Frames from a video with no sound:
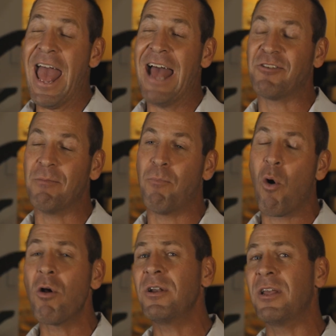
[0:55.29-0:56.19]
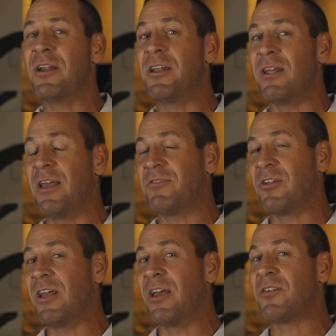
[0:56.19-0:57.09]
as important as it
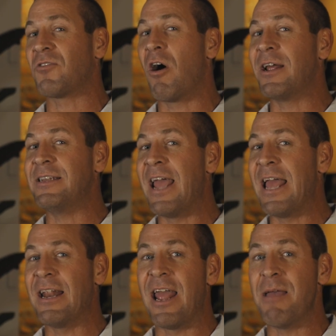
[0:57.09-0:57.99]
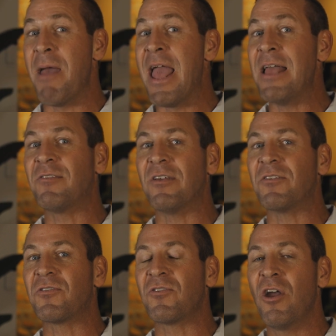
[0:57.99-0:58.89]
is on a day-to-day
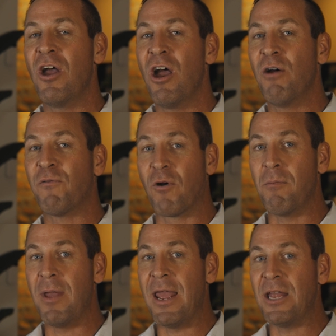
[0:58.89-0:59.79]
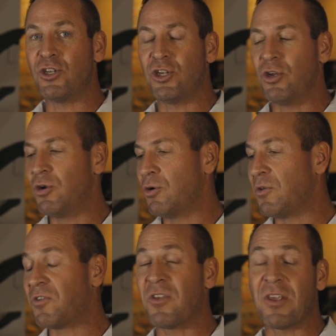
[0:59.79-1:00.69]
basis for me to
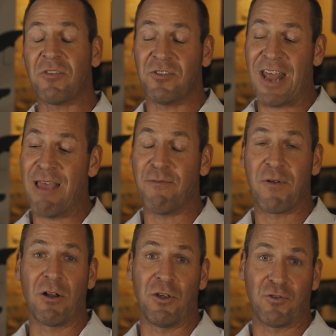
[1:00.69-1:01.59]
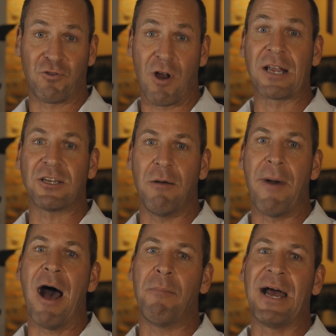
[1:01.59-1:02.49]
stay fairly strict
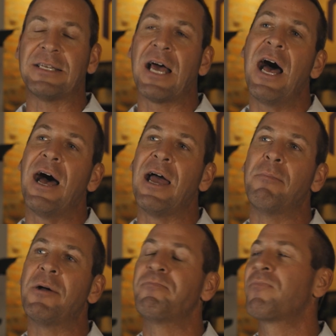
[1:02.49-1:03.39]
about my time,